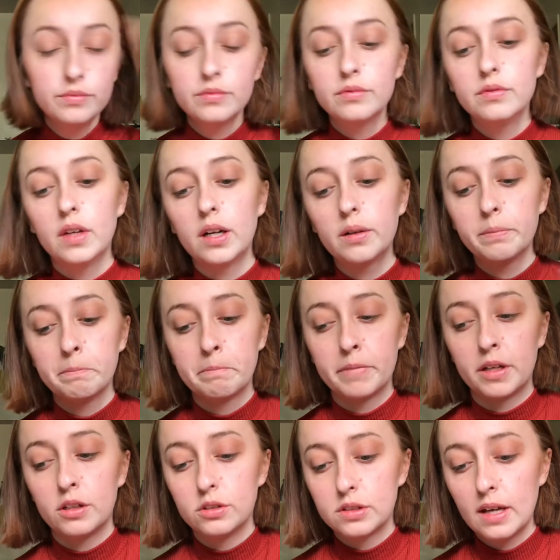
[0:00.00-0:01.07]
Okay,
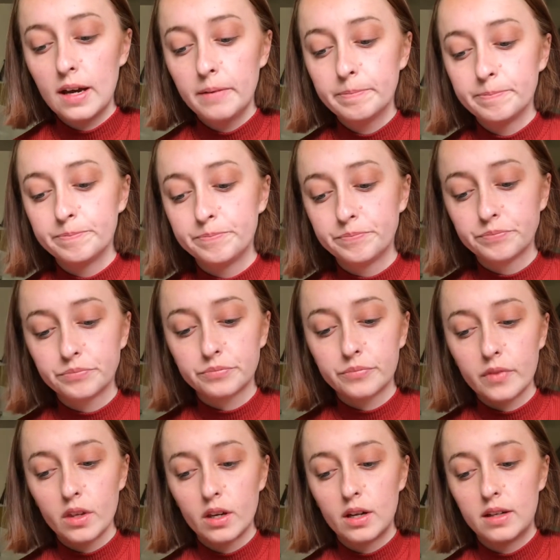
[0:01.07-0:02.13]
there's that.
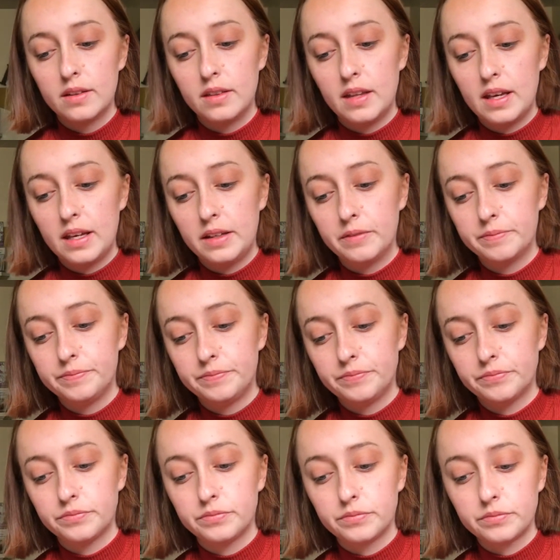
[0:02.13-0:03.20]
And then
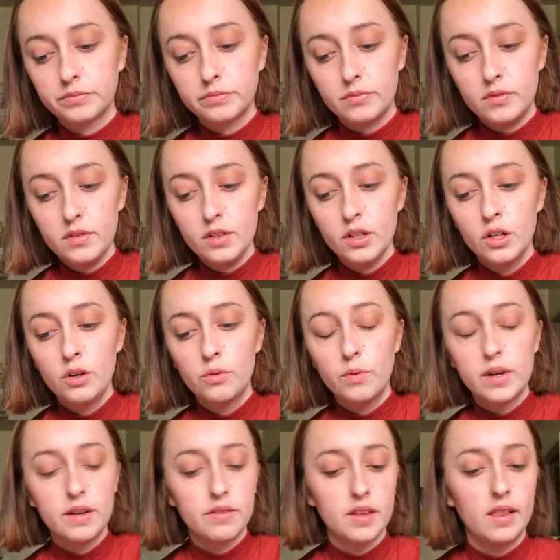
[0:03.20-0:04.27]
one
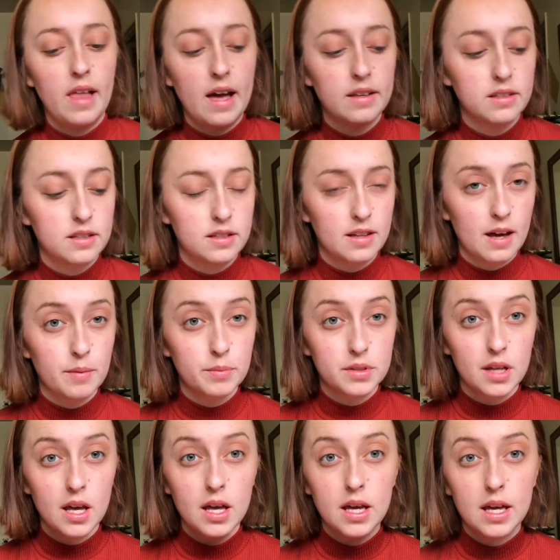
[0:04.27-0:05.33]
of the last steps
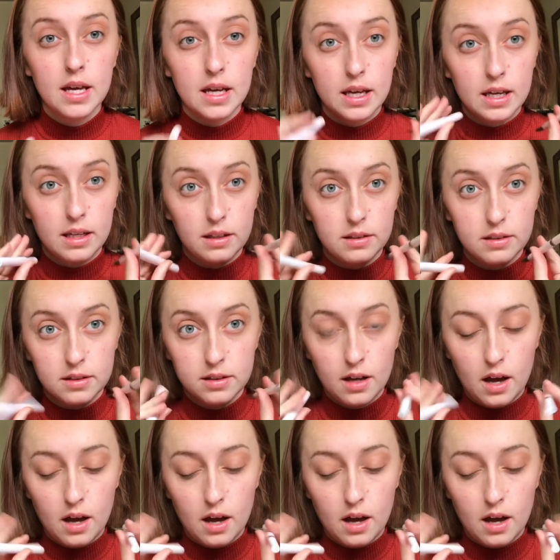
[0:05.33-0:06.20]
is